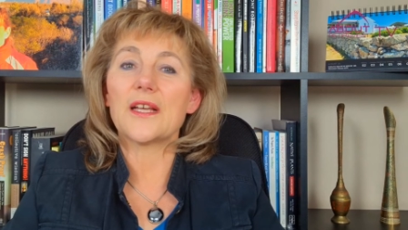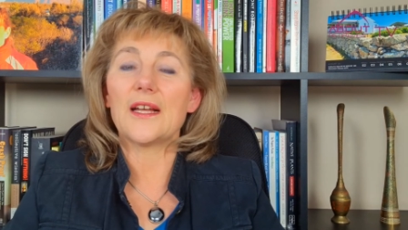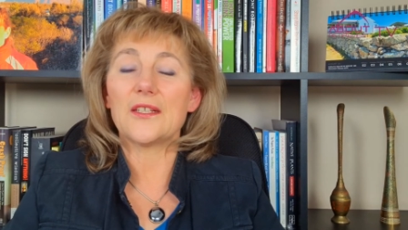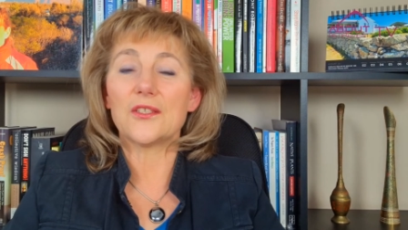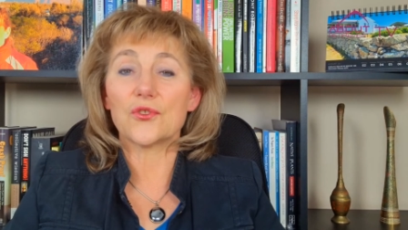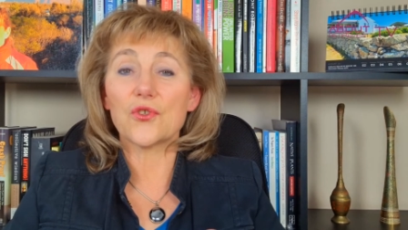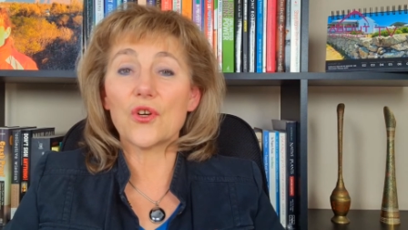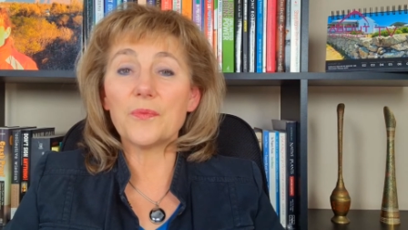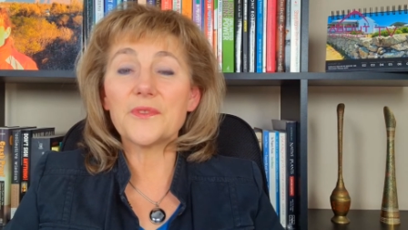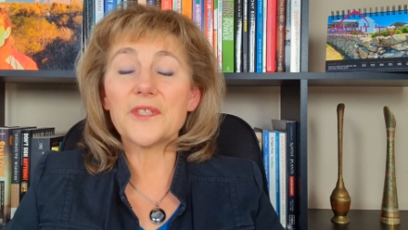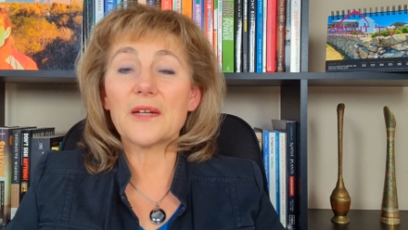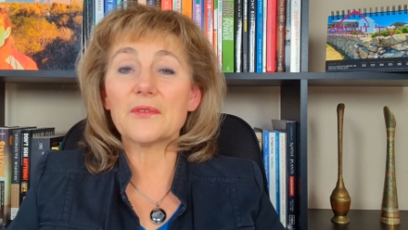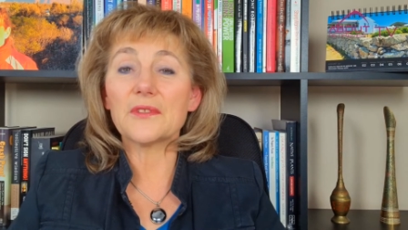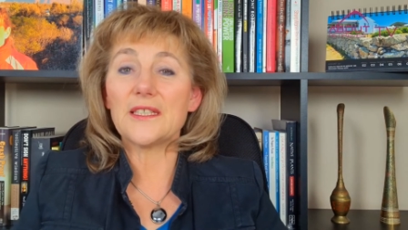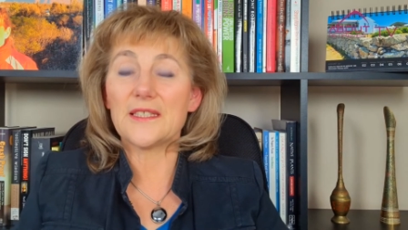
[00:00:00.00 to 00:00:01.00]
and drop
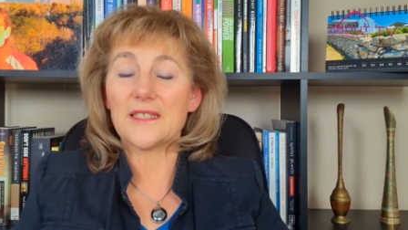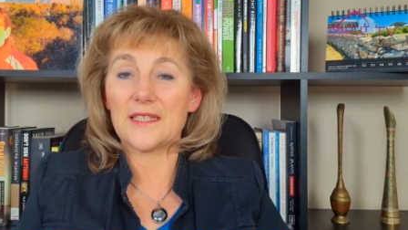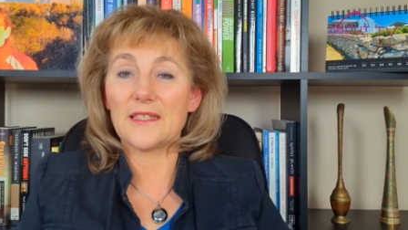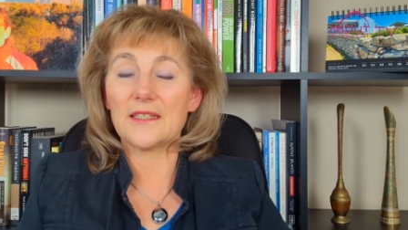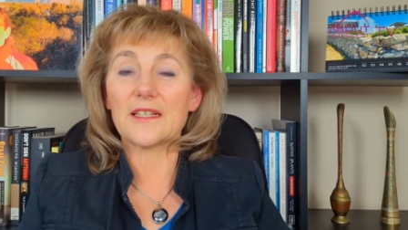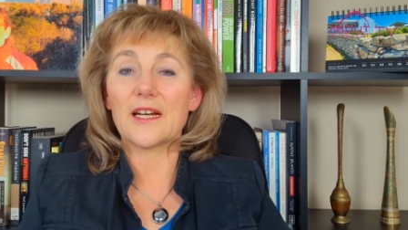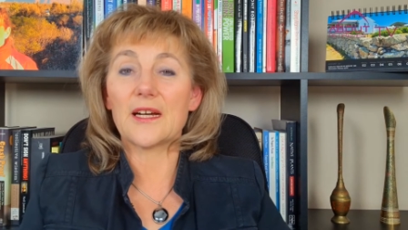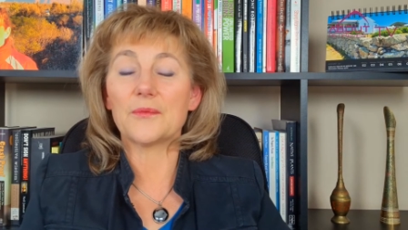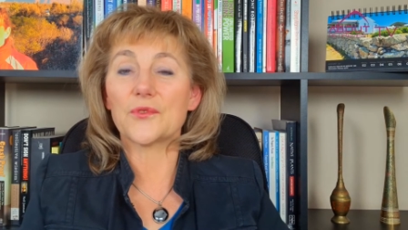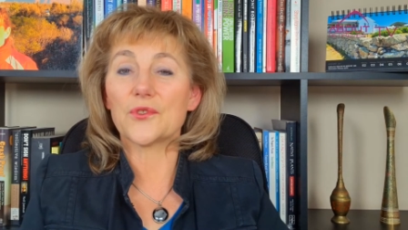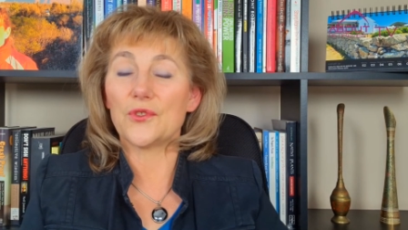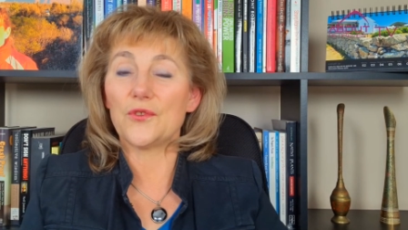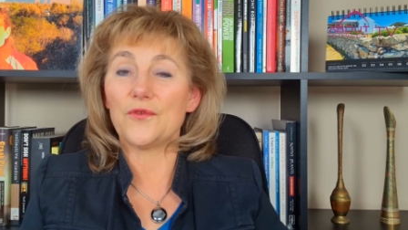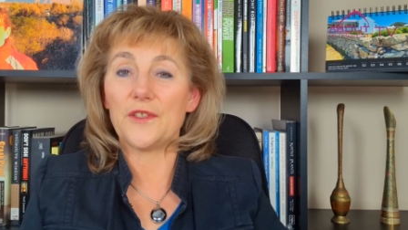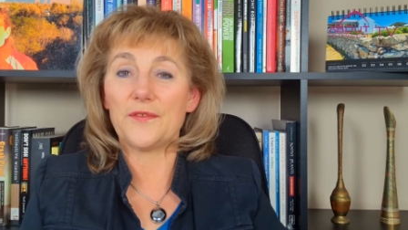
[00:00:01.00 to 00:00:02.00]
down his income
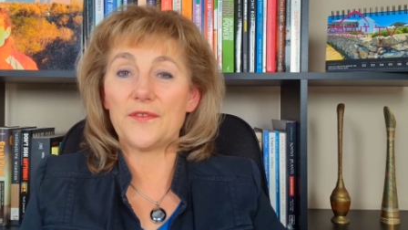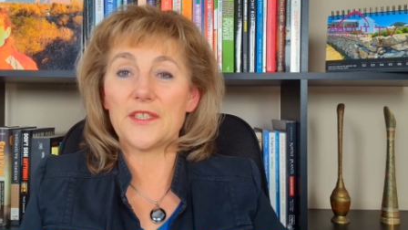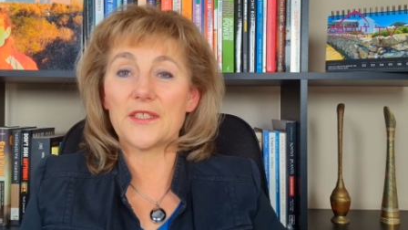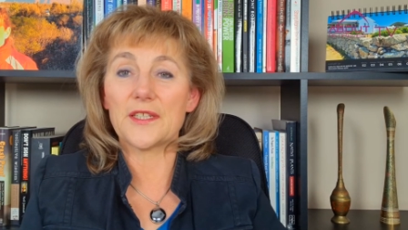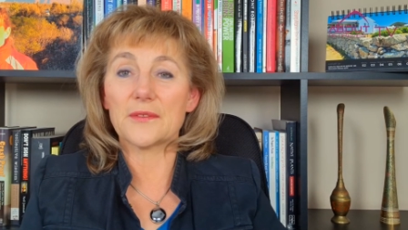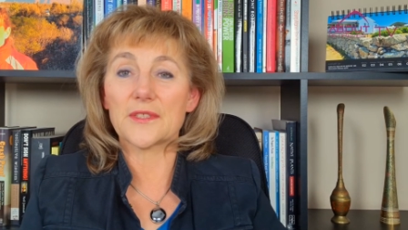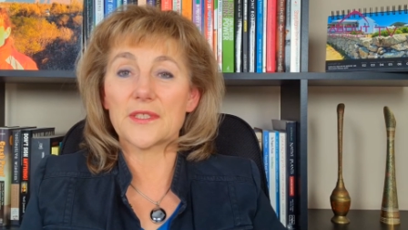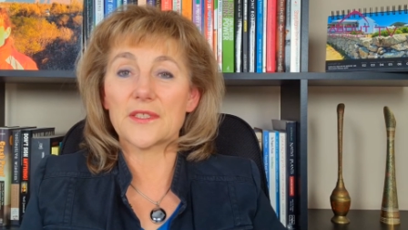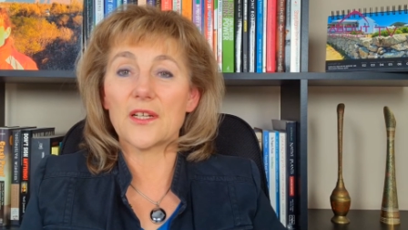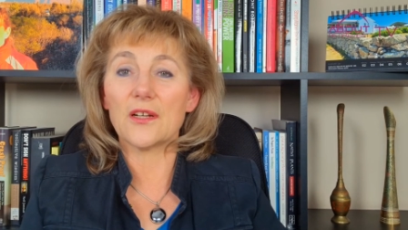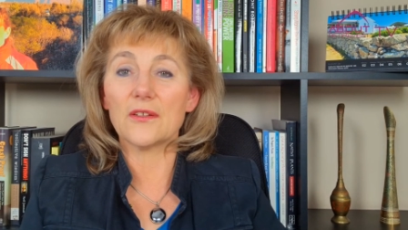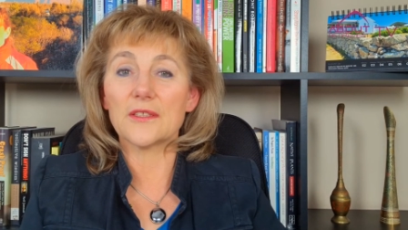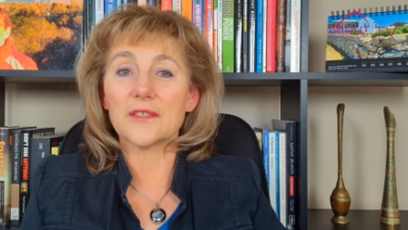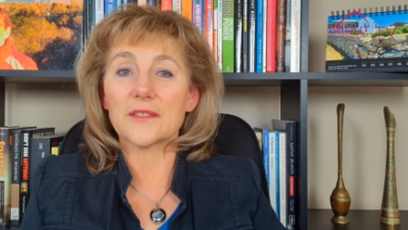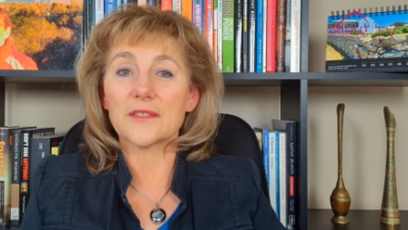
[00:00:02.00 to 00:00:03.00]
to
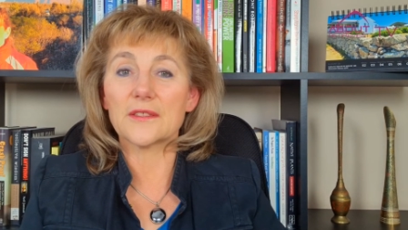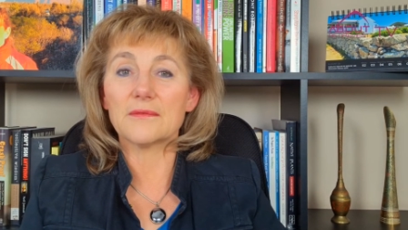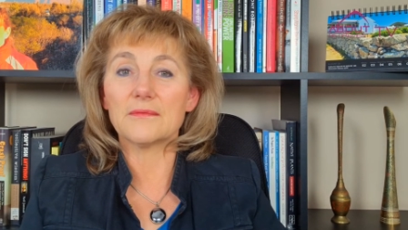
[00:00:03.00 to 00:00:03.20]
$50,000.